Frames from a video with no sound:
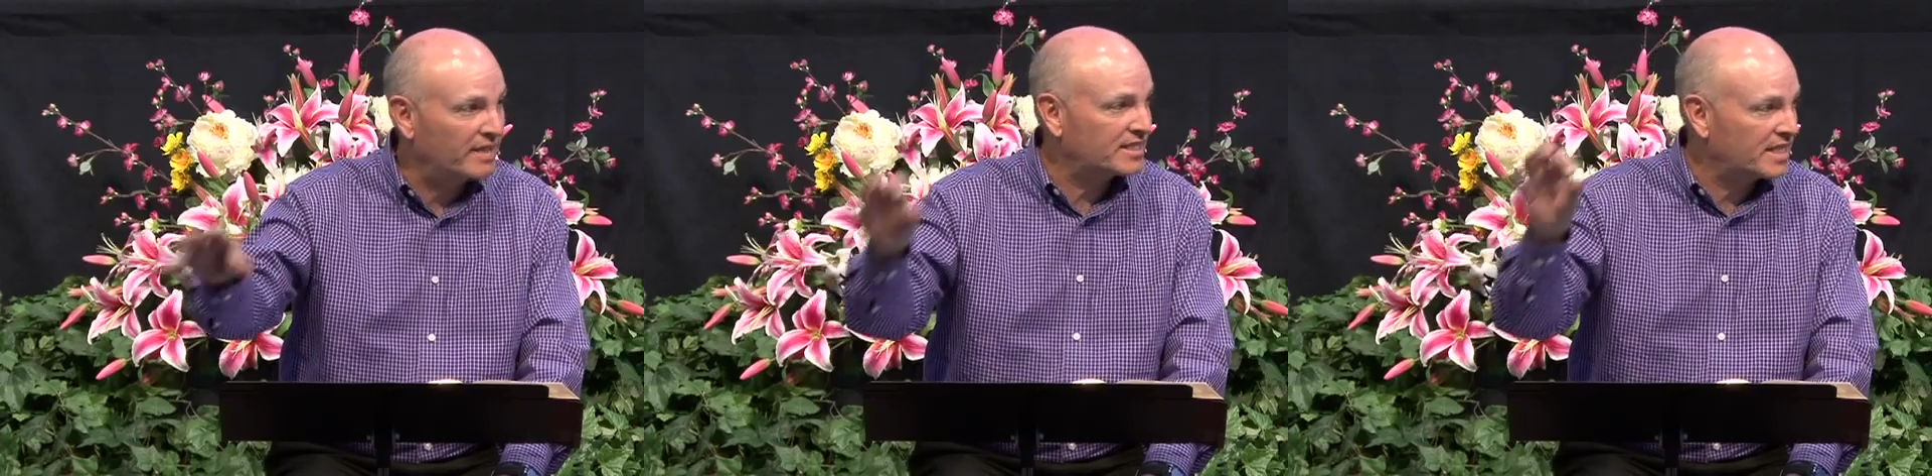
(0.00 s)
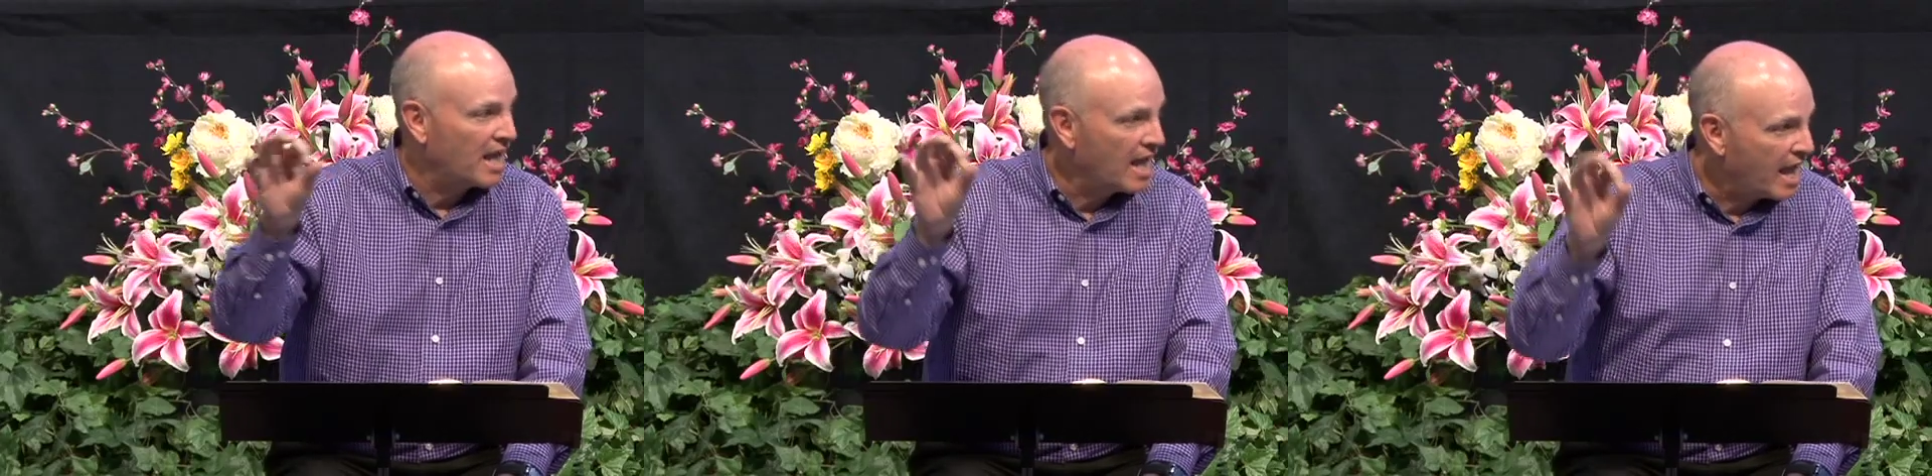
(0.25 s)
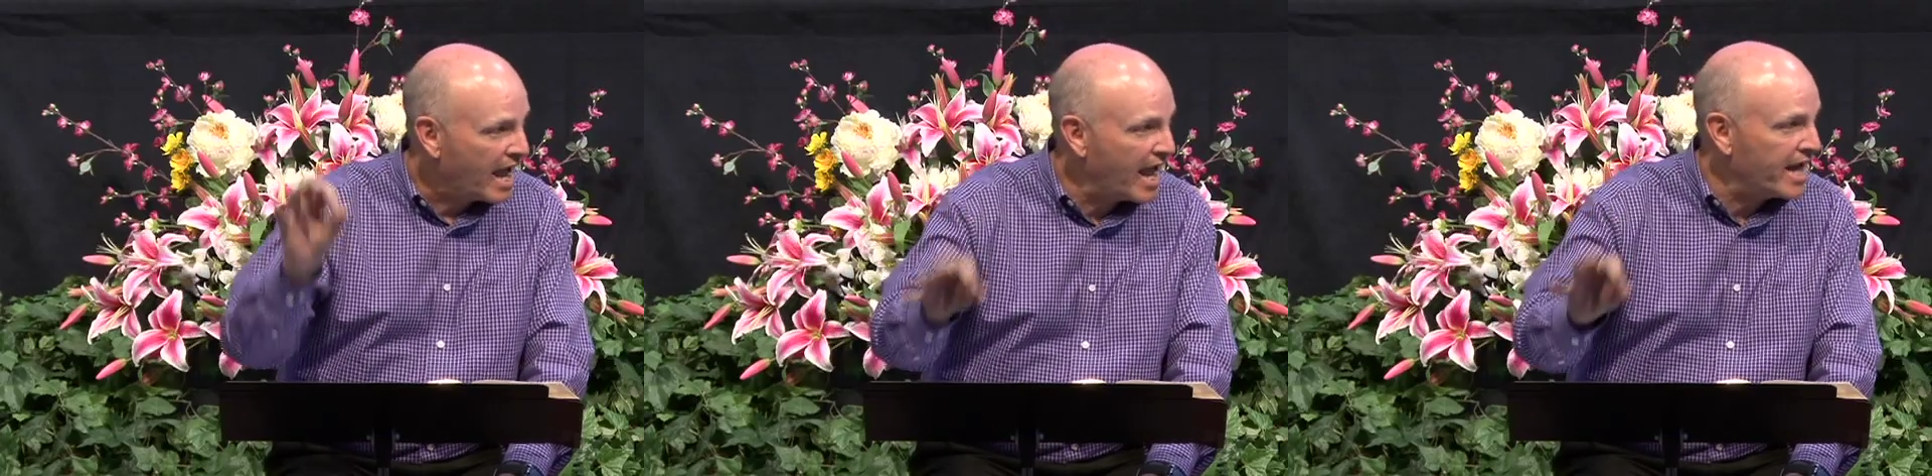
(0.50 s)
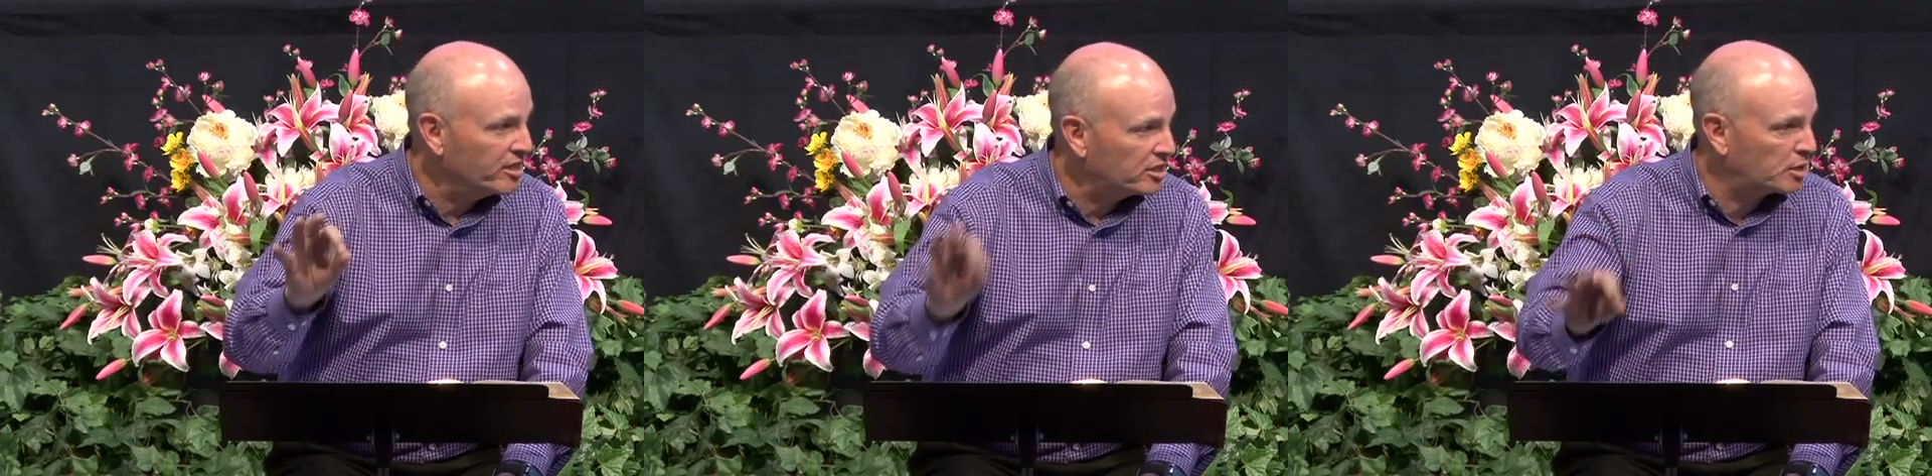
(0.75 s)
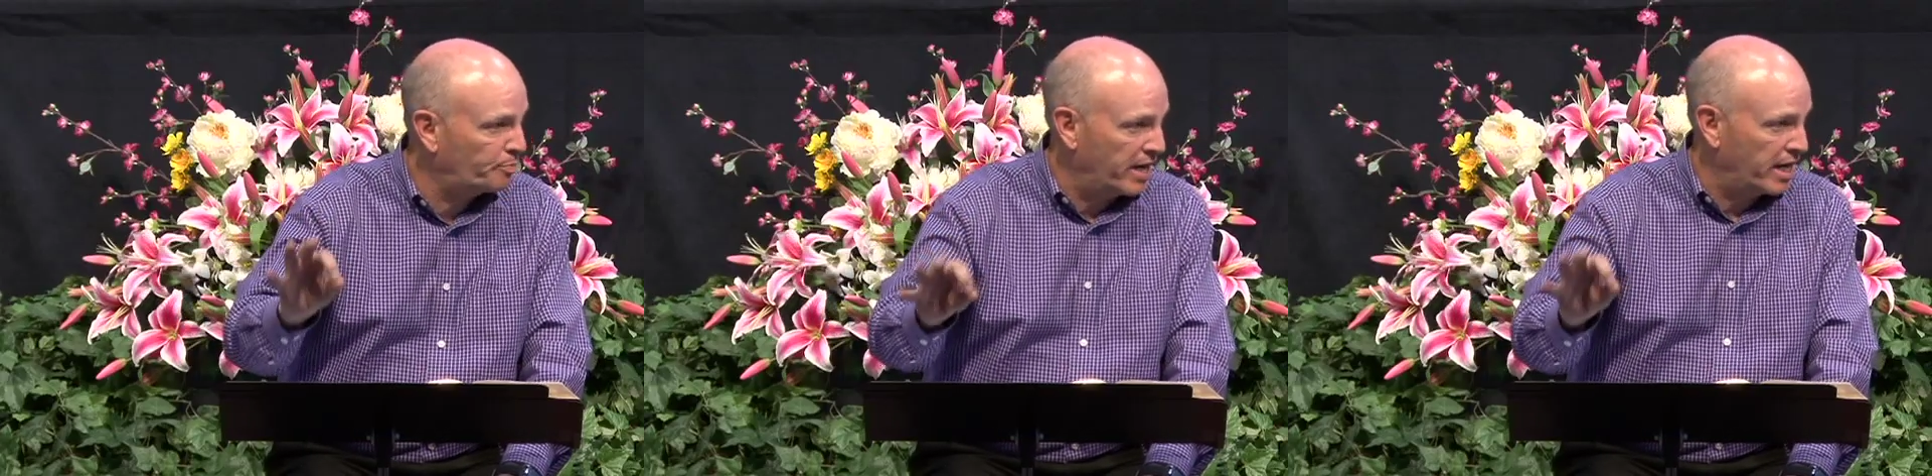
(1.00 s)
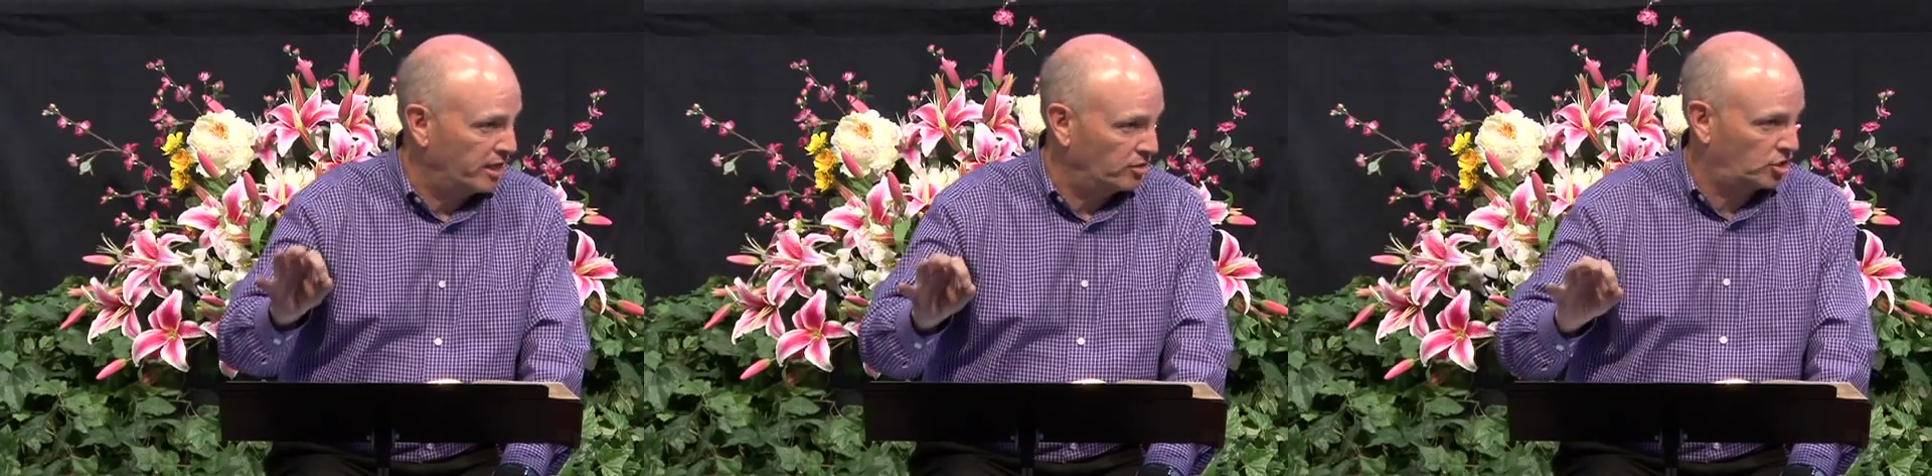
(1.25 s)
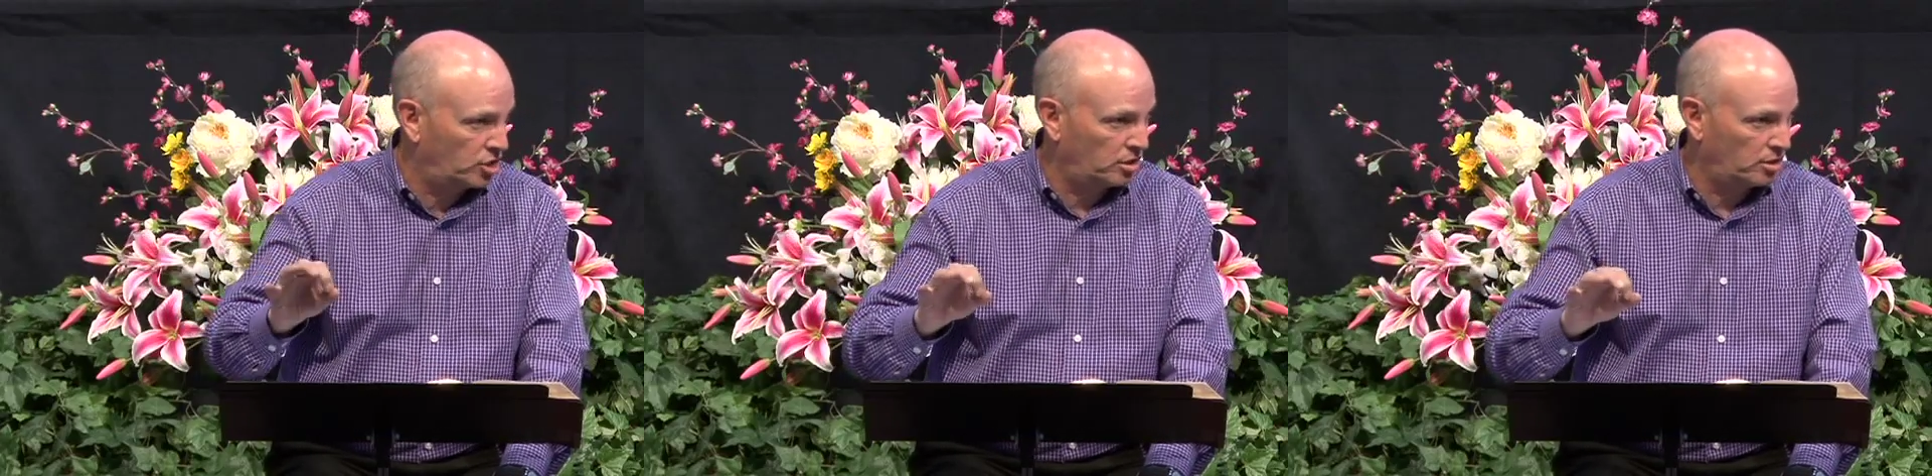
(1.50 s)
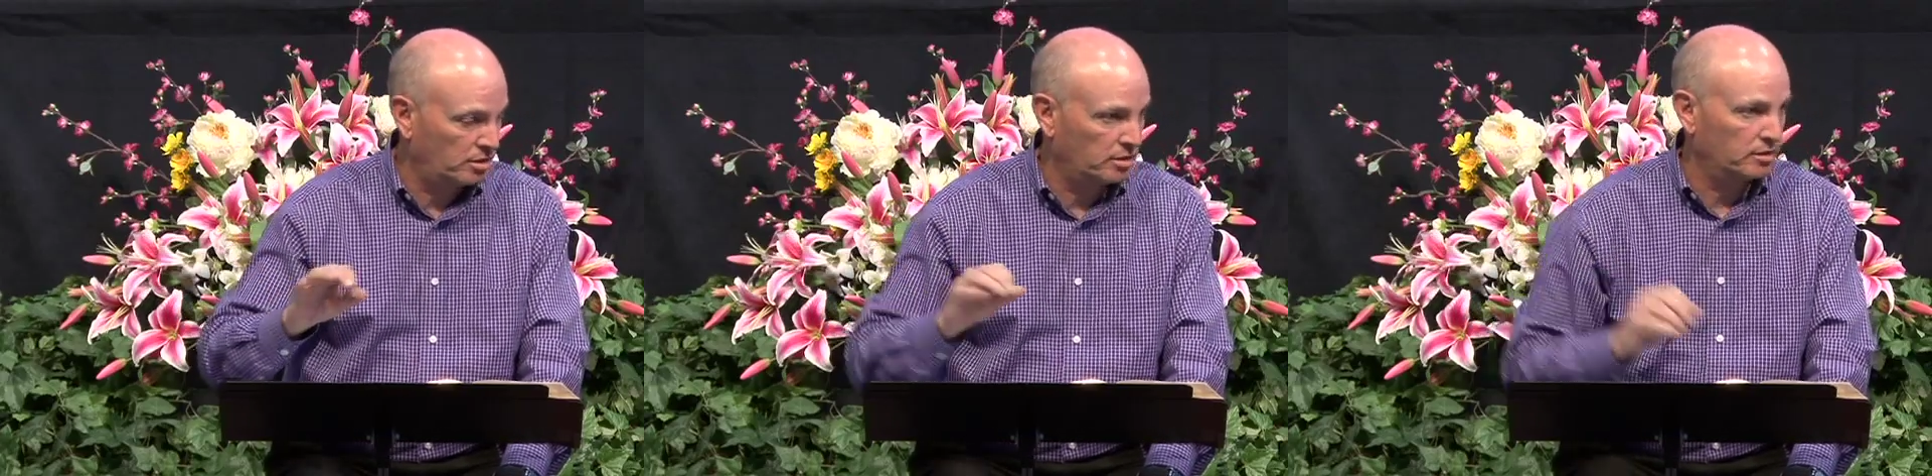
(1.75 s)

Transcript: It's hate speech.